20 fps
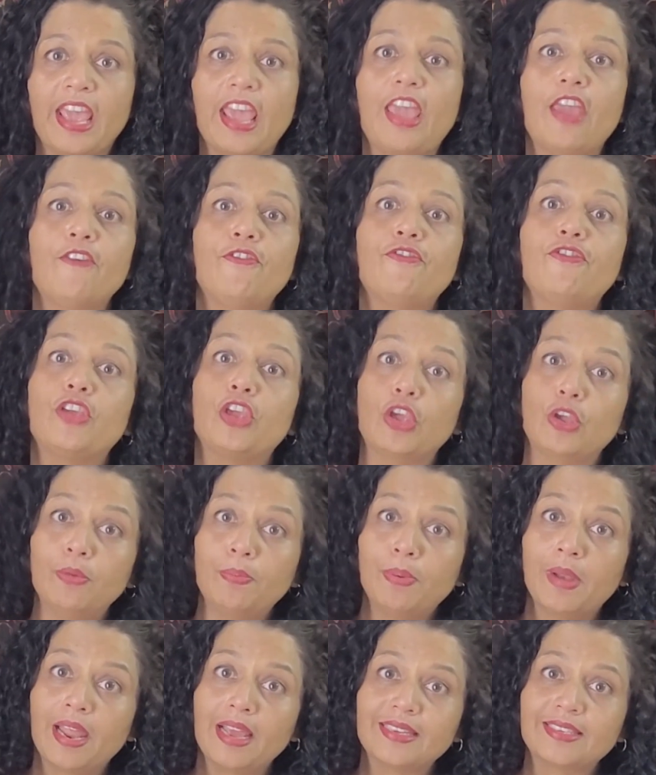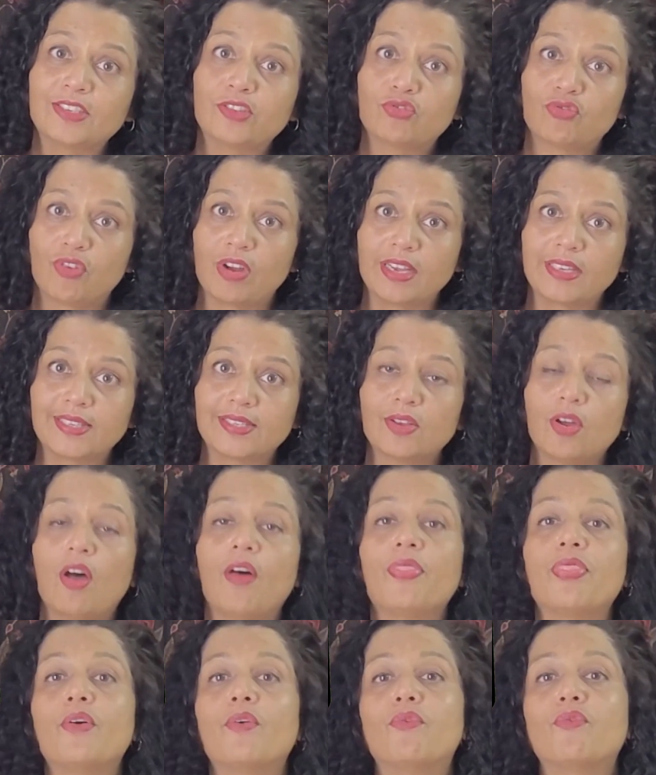If you place stress
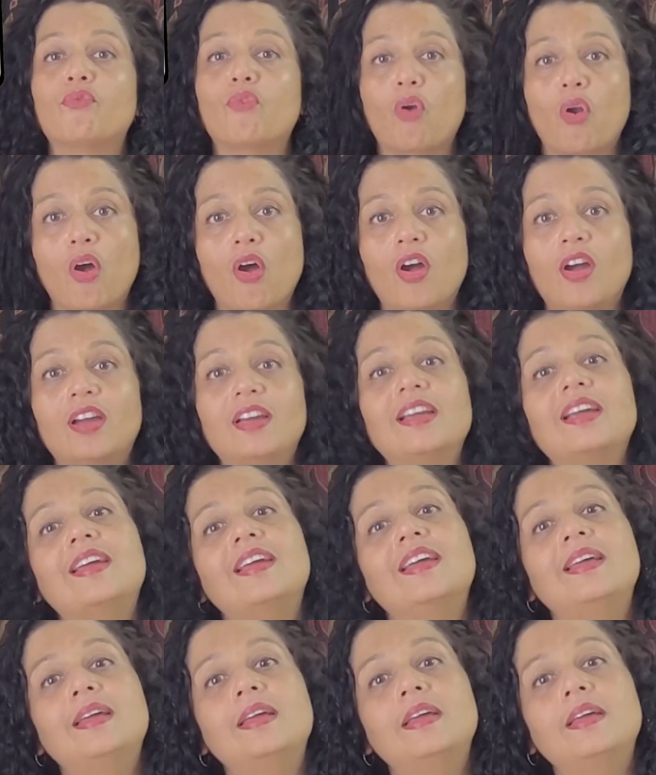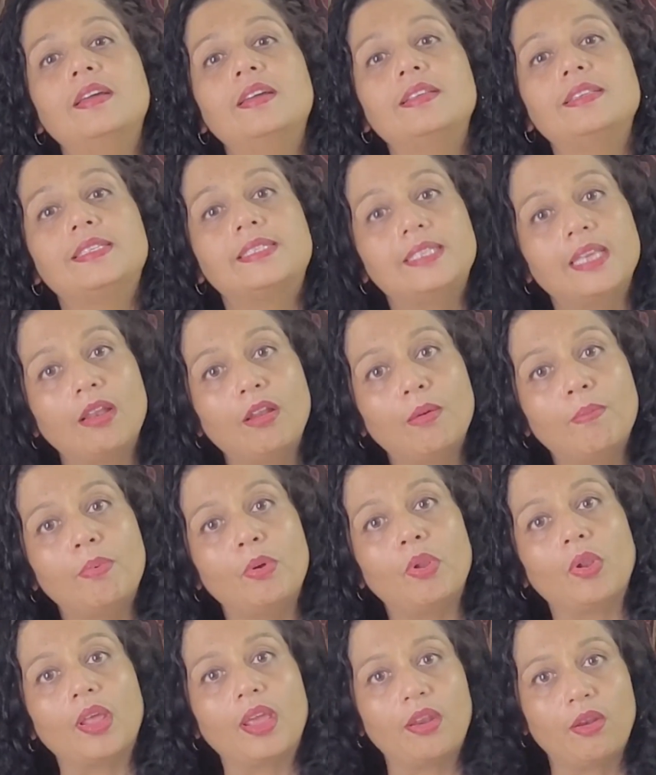on the wrong
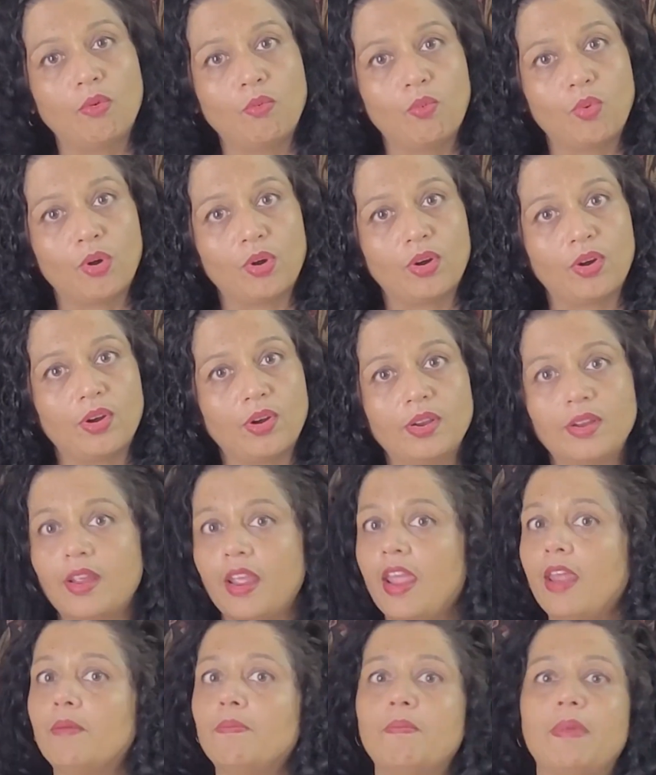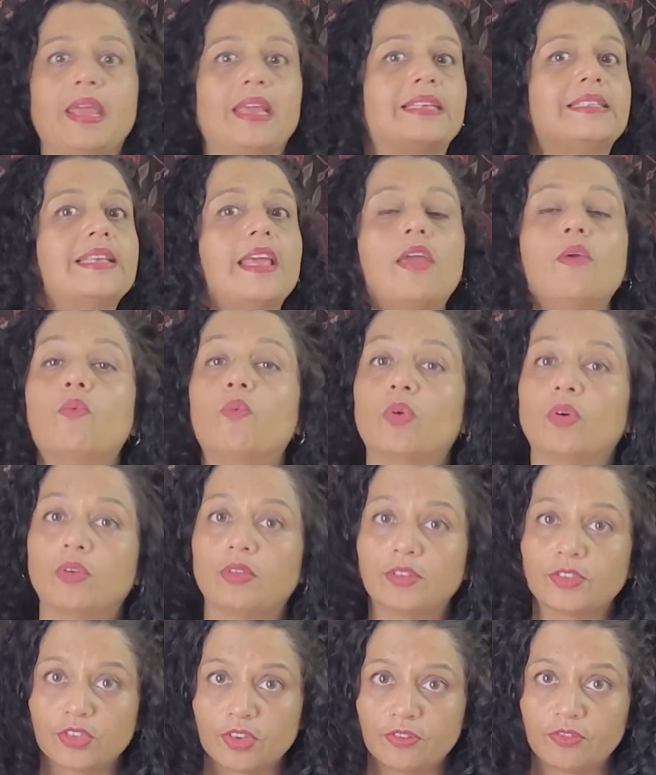syllable in a word, it makes a
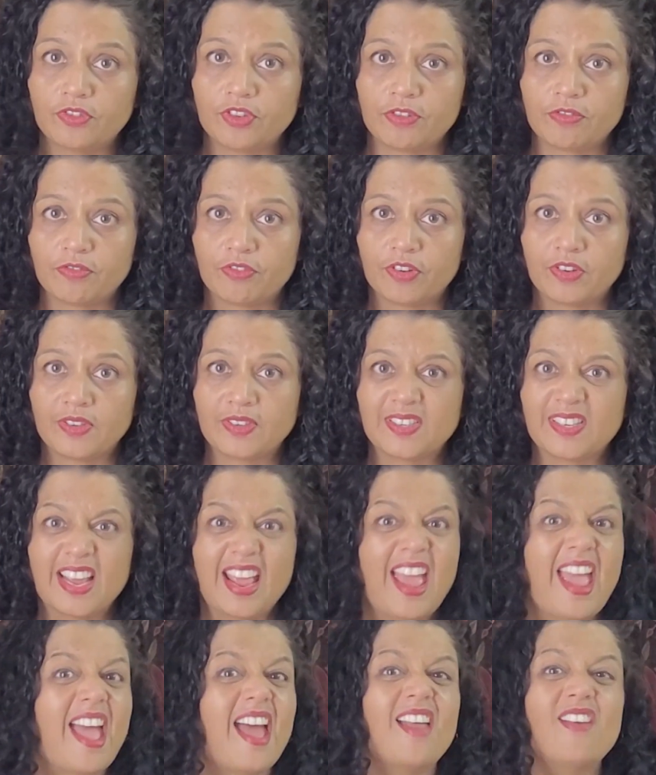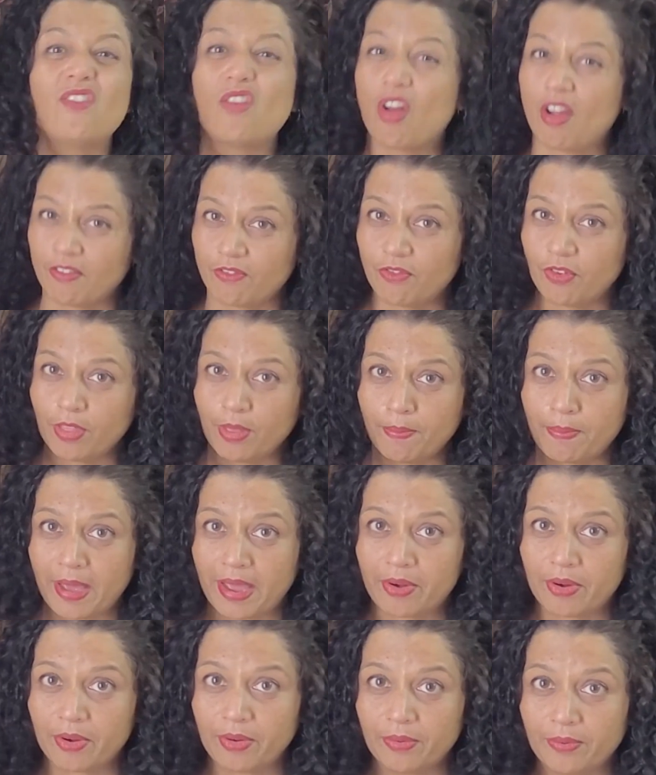world of difference and not for the
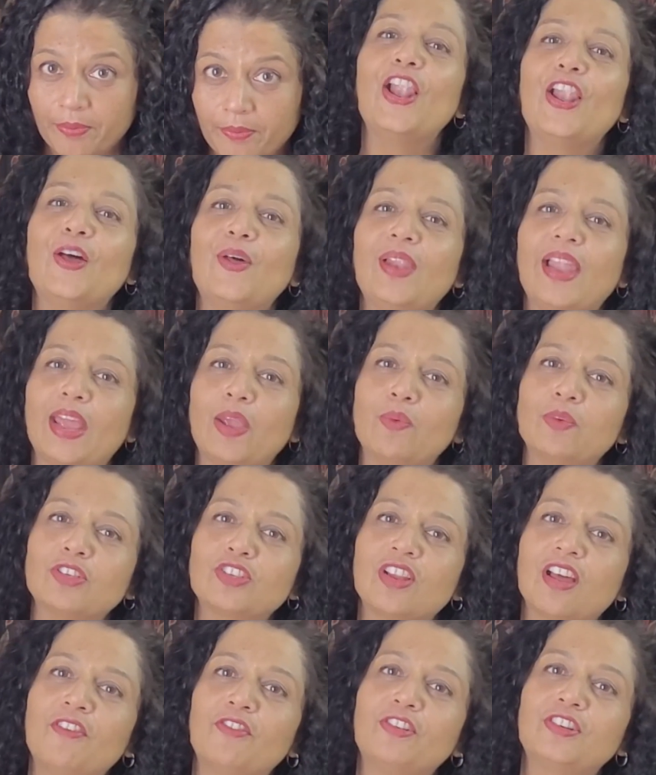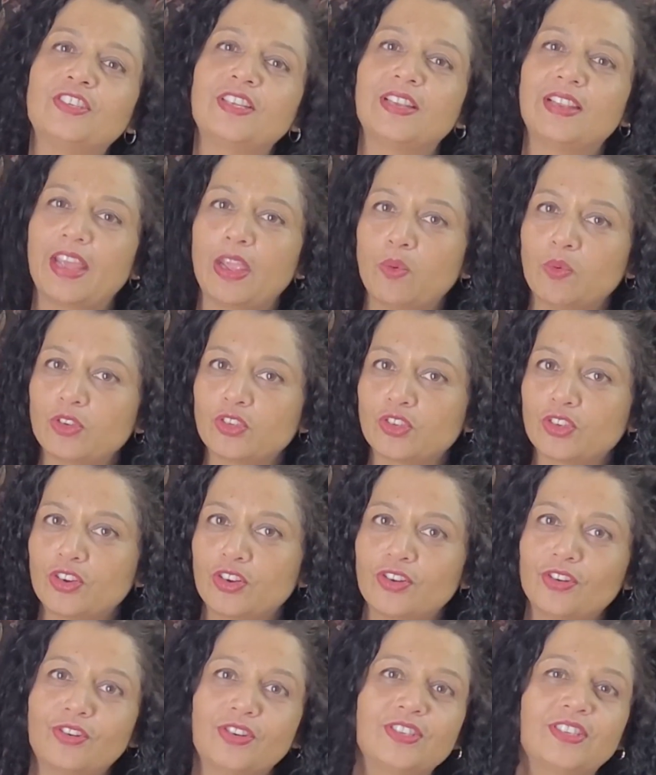better. Hello, language lovers and language
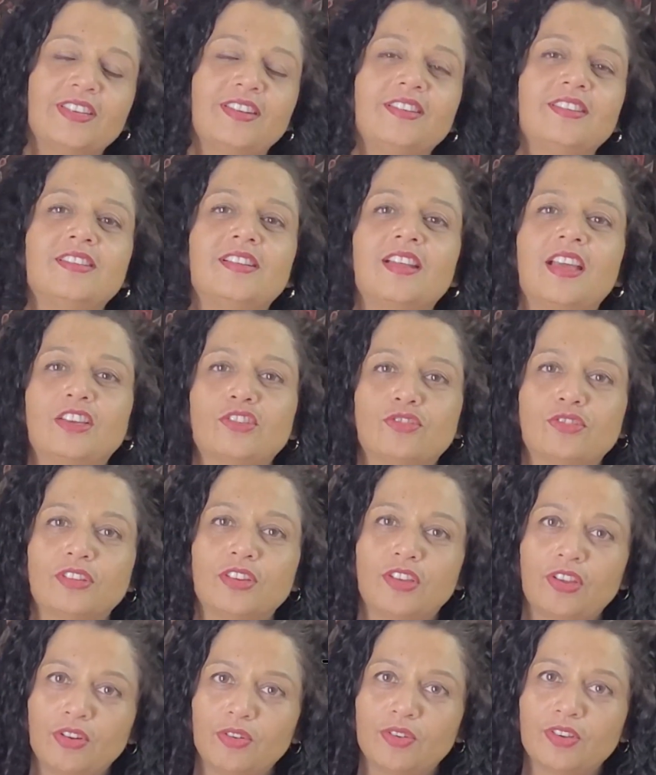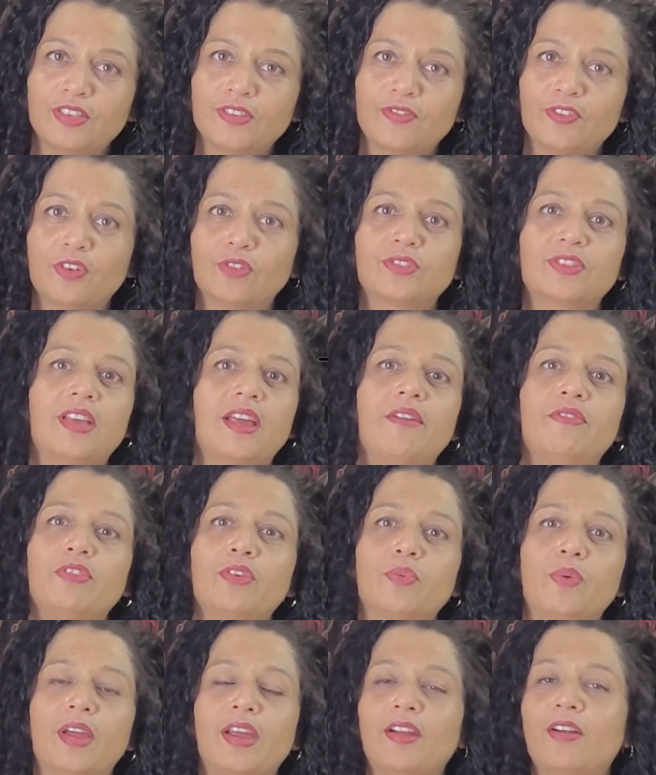learners and intellectually curious folks
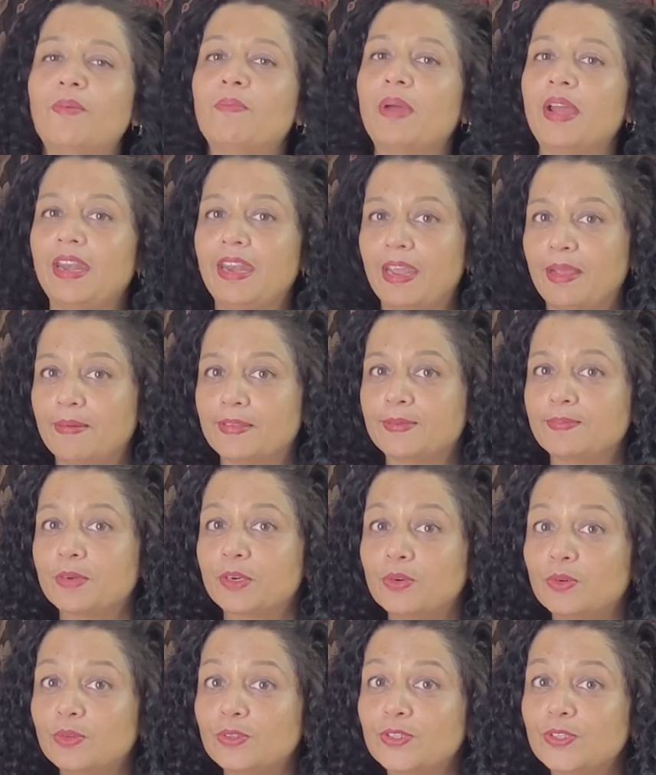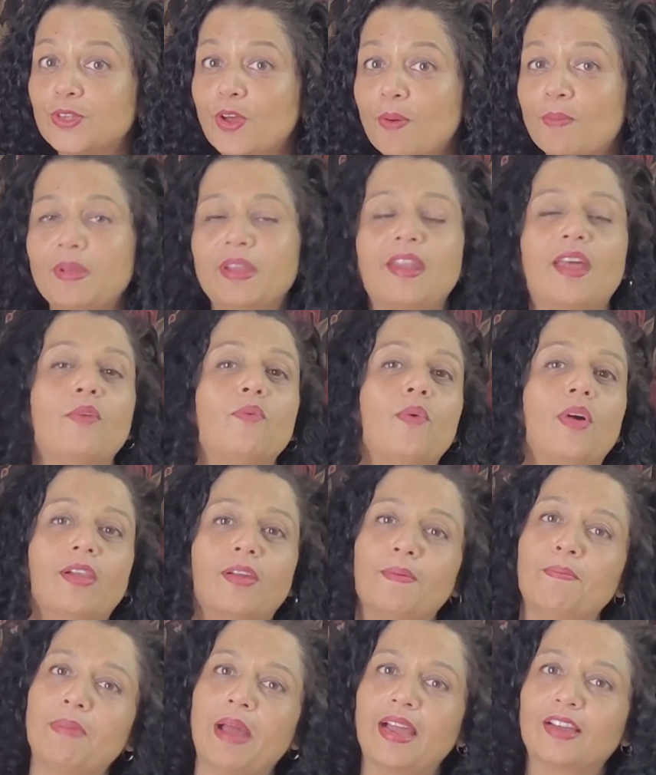everywhere. My name is Bakul Soman and
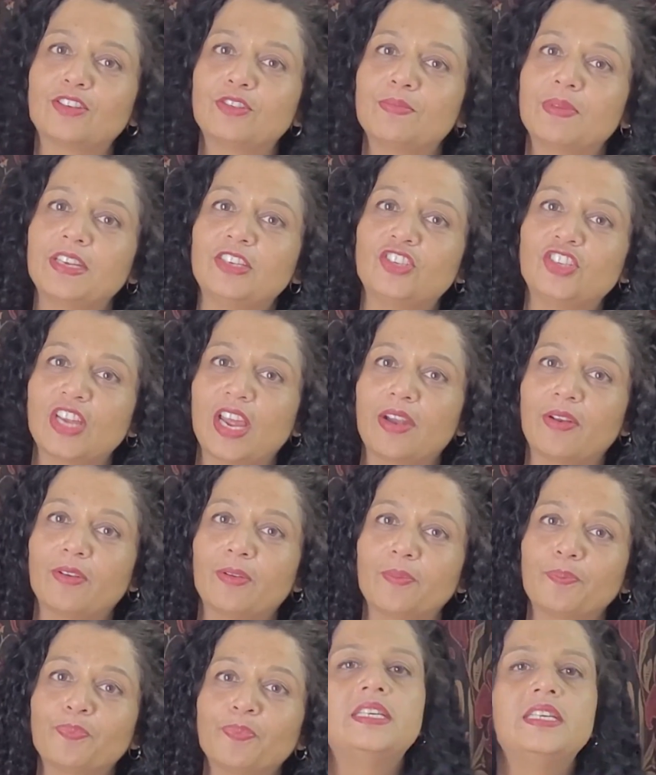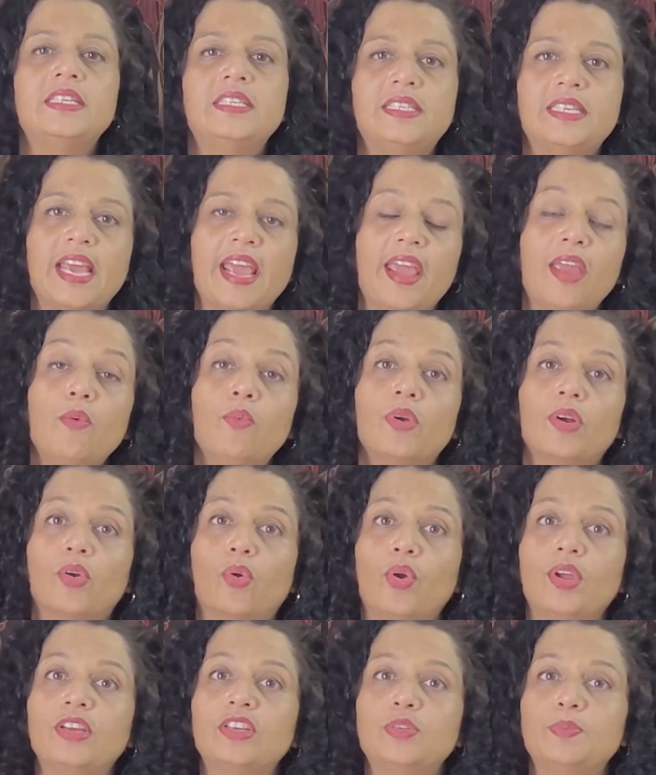welcome back to my channel. Today, we're
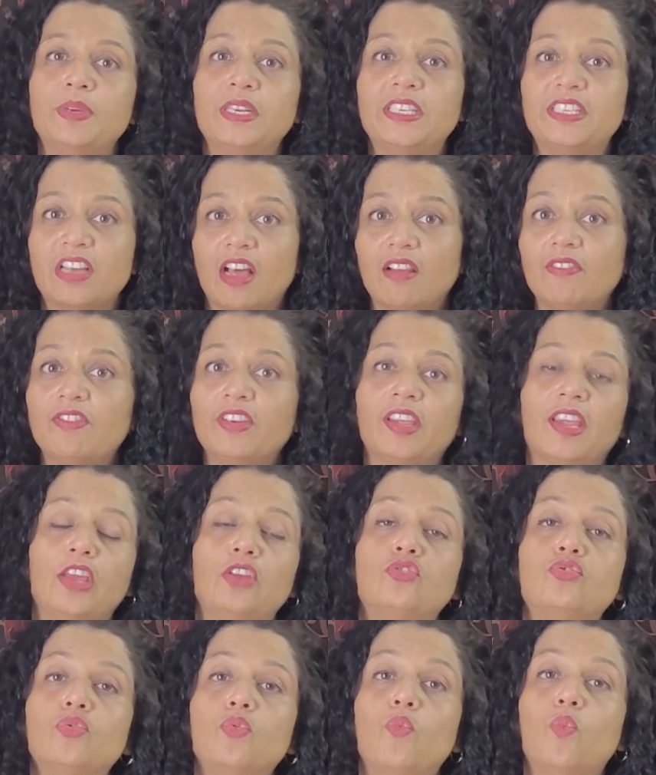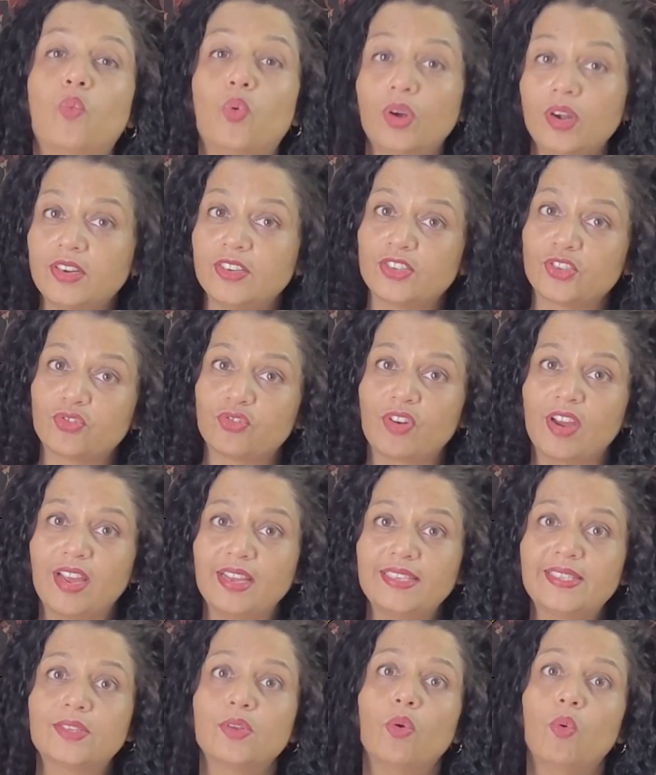going to be delving into word
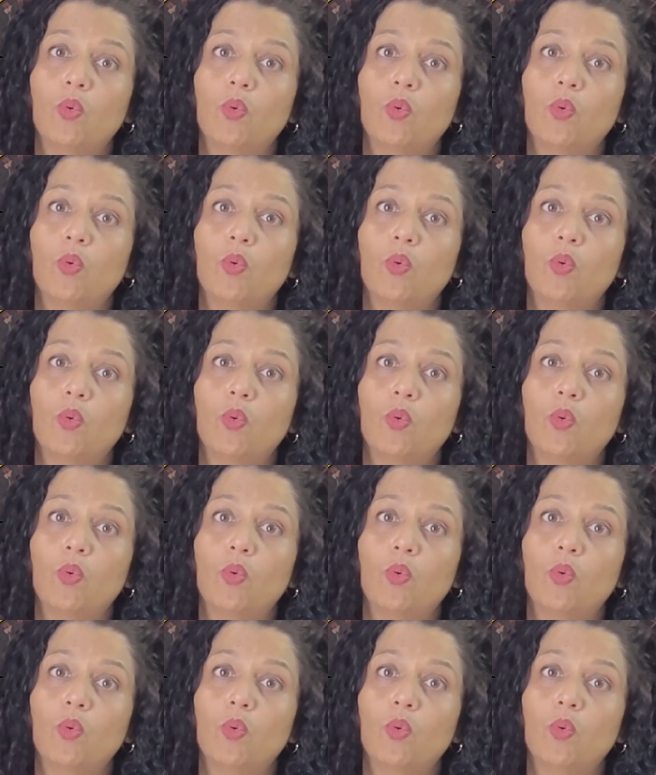stress,